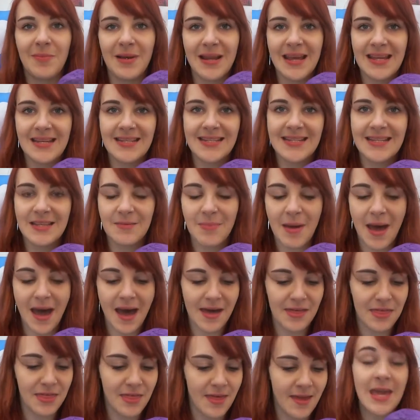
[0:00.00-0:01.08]
it into the
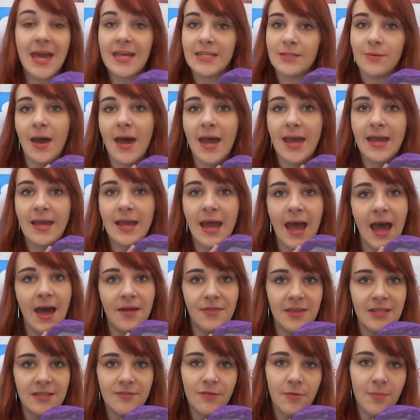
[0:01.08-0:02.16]
bath. Yeah, so I
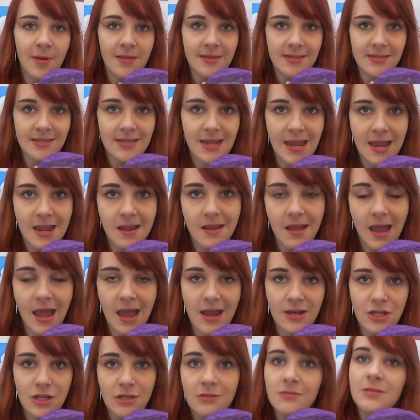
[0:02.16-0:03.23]
had this for Mother's Day
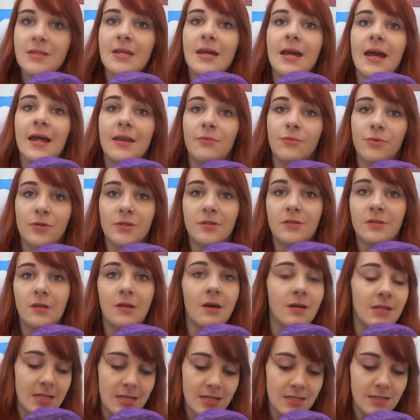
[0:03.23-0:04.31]
and used it and was
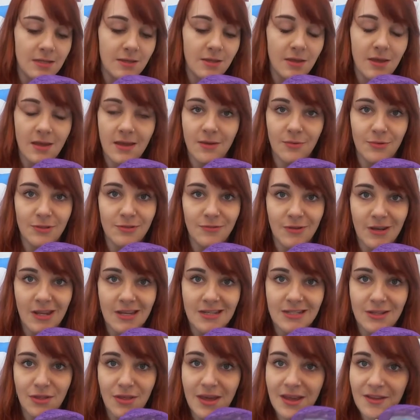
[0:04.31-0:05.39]
gutted that it was
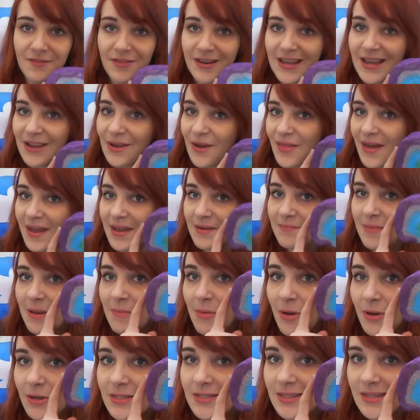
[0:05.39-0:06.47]
finished. So thankfully I got that in my
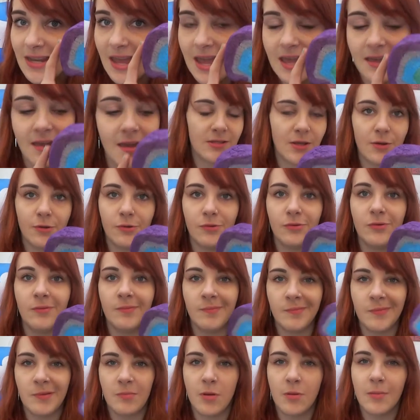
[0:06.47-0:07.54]
box today. So
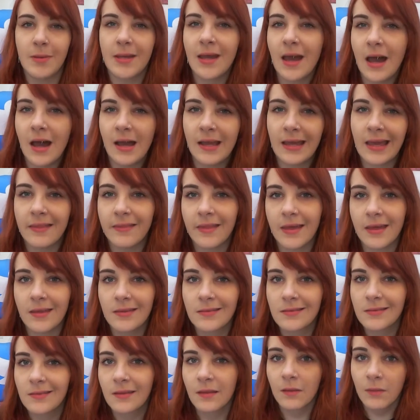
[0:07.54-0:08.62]
you probably can't get
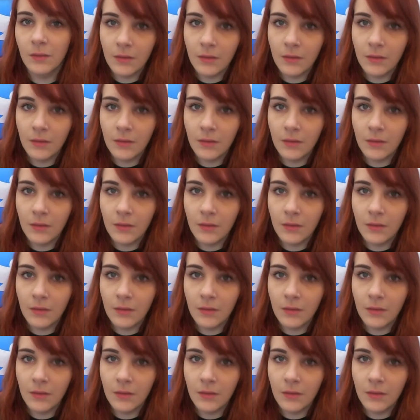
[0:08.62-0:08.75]
this,